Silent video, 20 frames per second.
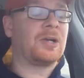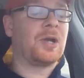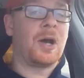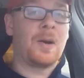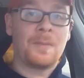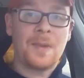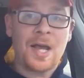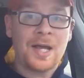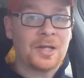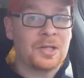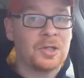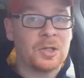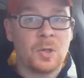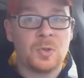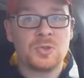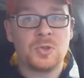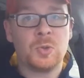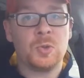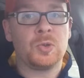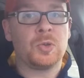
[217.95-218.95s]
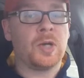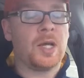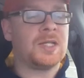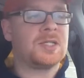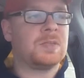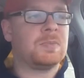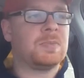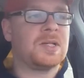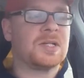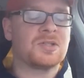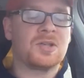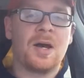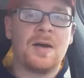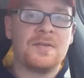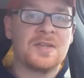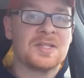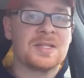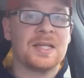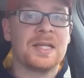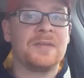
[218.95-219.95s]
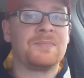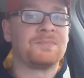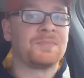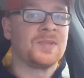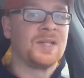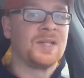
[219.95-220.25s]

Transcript: Now, I'm not going to go too crazy because obviously